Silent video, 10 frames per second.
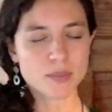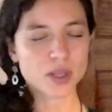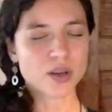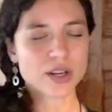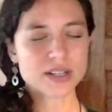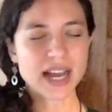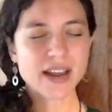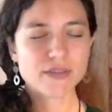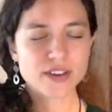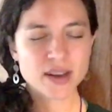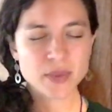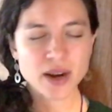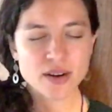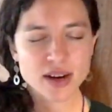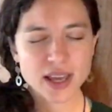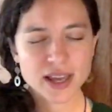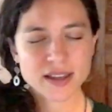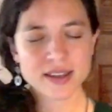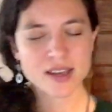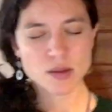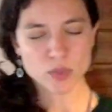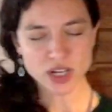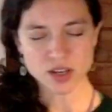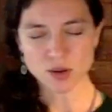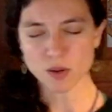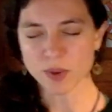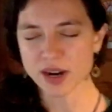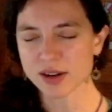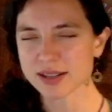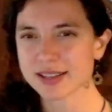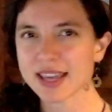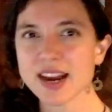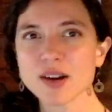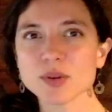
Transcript: below your diaphragm area, bringing your awareness there.